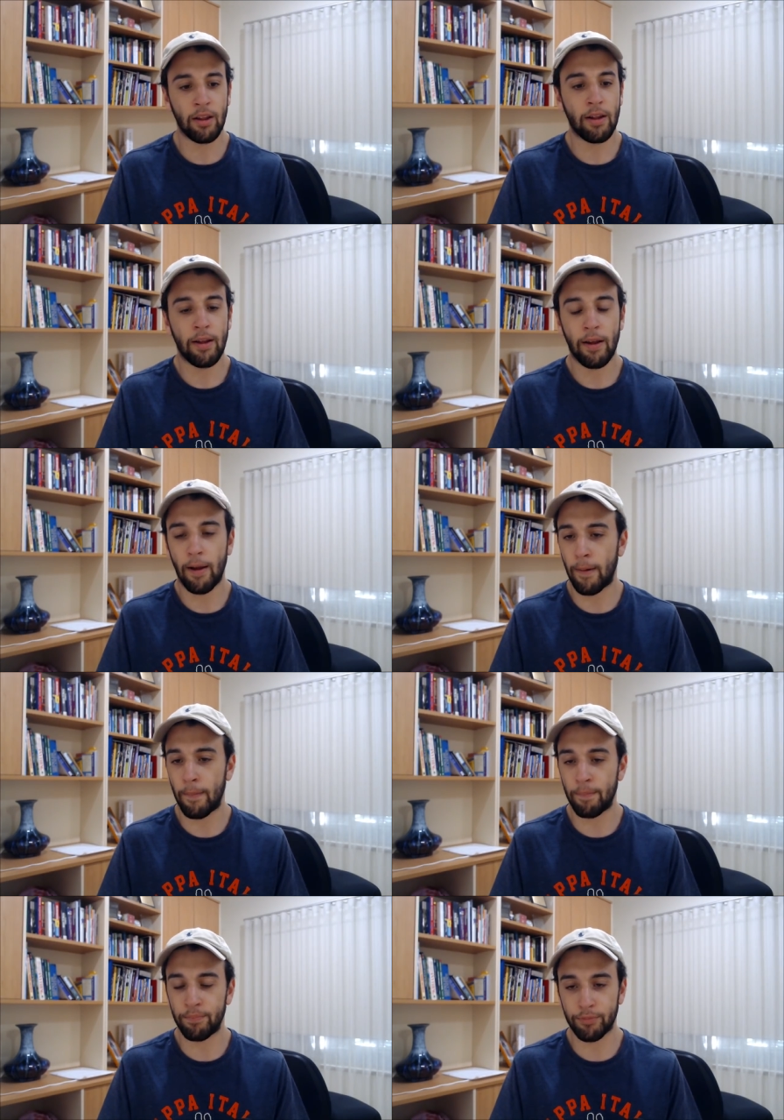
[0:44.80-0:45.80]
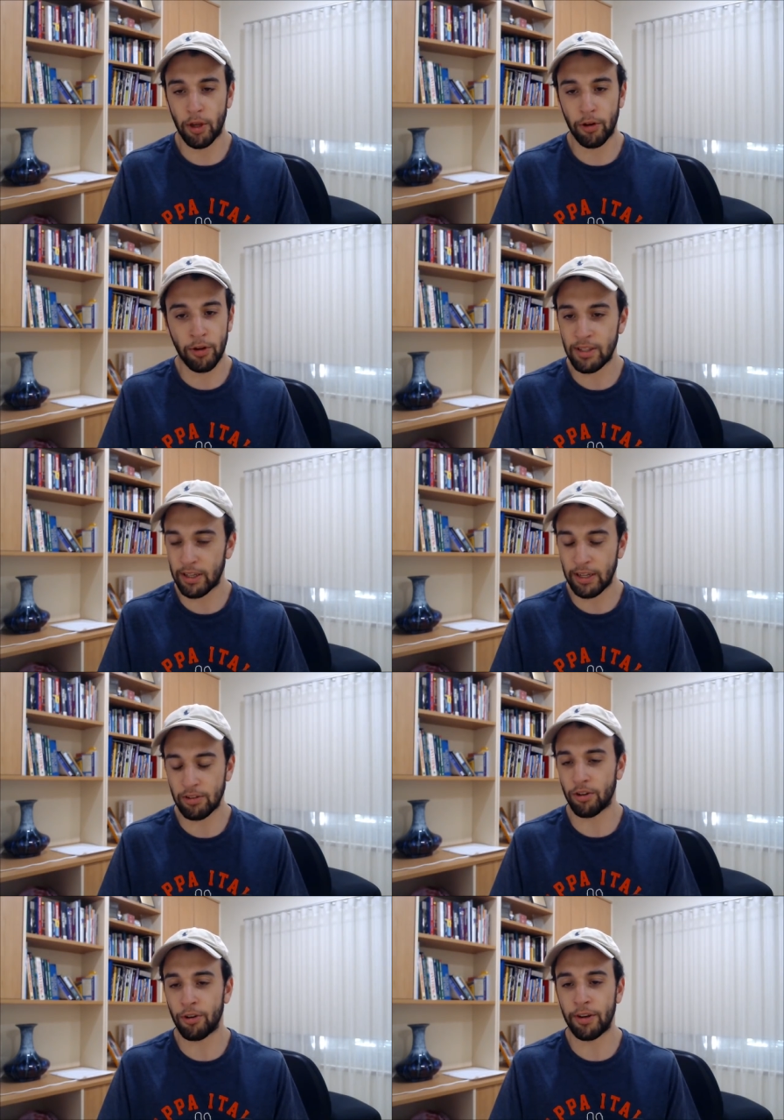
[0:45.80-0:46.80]
I know he's
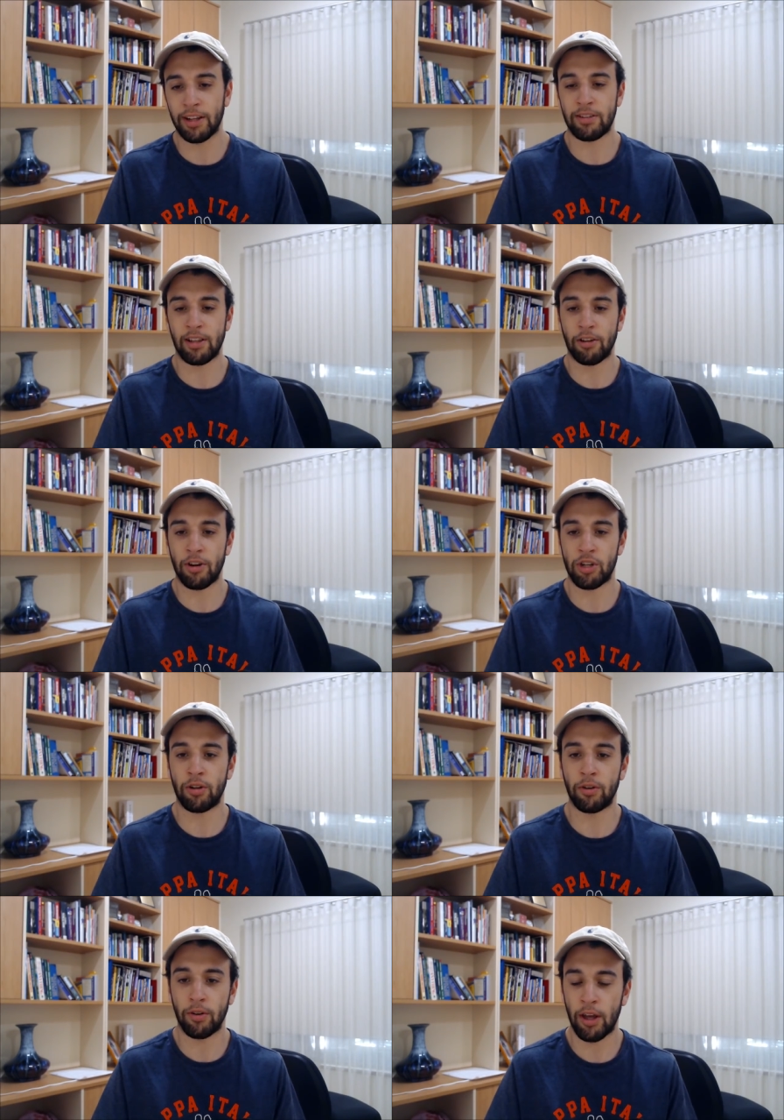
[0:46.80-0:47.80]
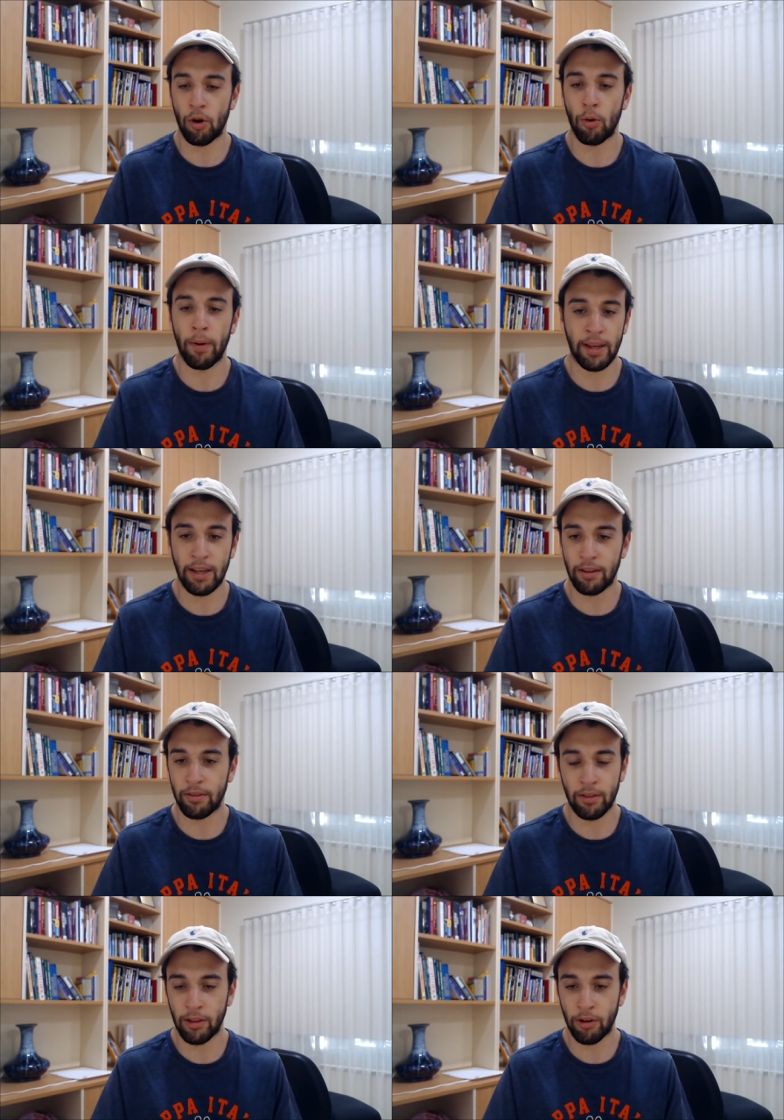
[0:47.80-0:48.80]
got no acceleration at all, but he
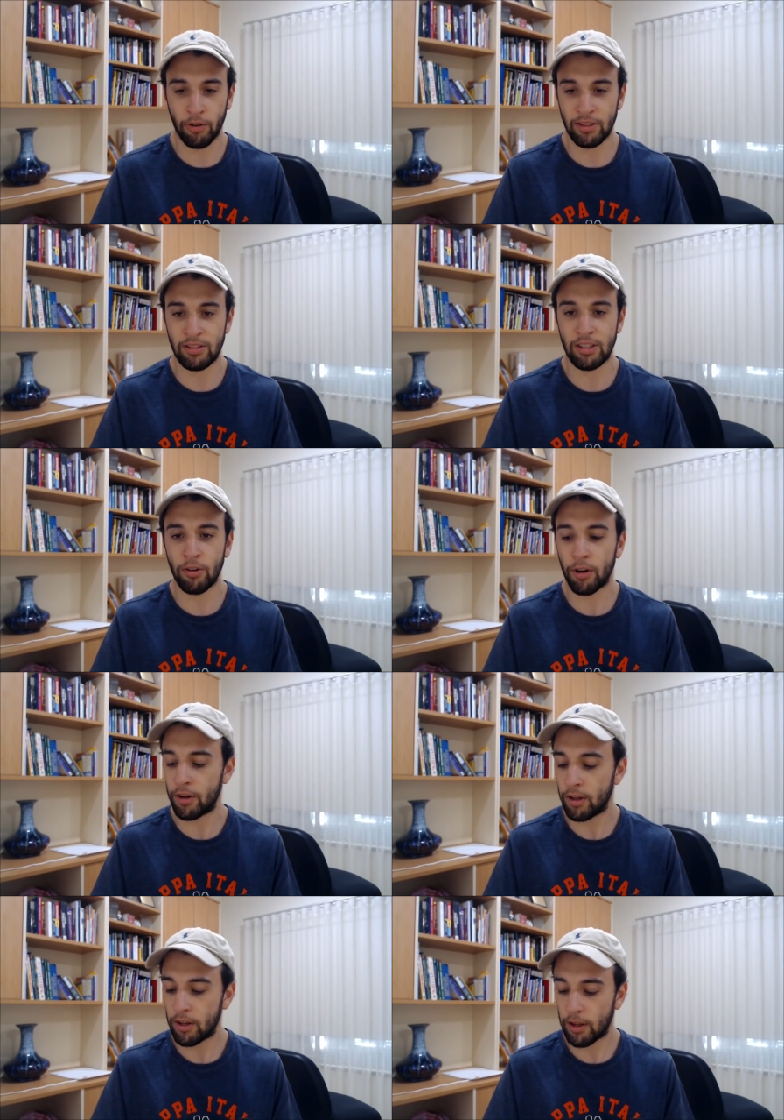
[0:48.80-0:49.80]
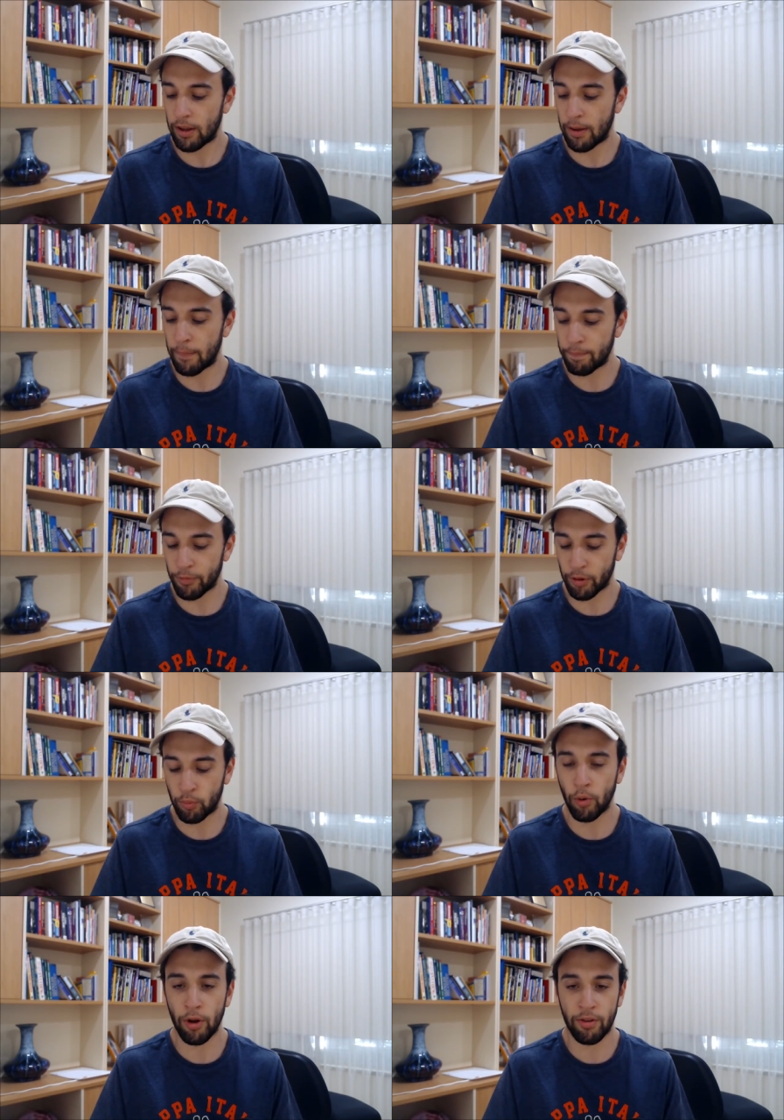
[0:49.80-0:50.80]
had literally zero, like
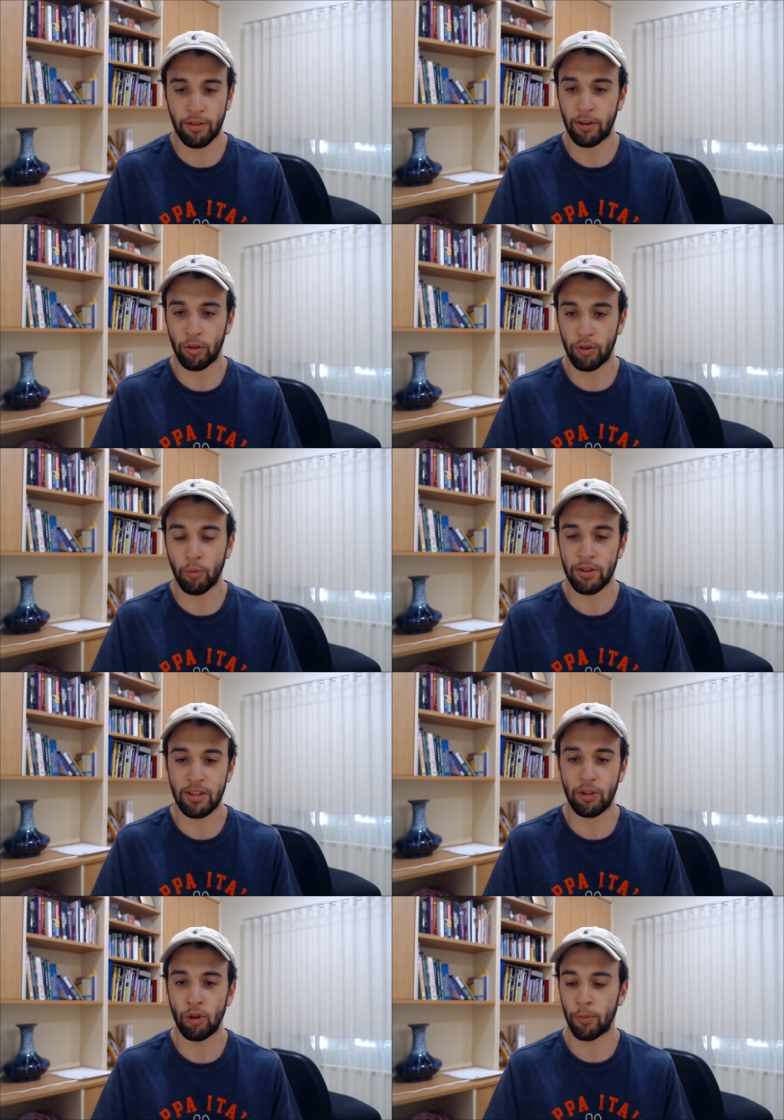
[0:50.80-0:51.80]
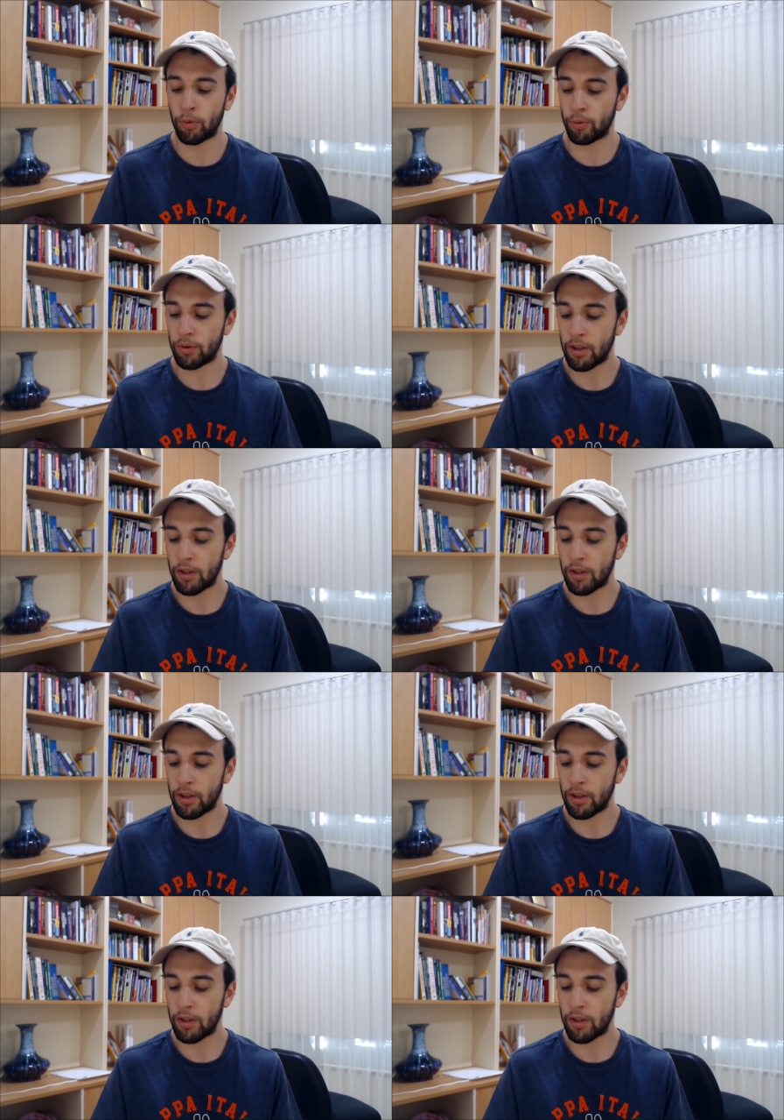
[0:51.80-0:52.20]
worse than normal.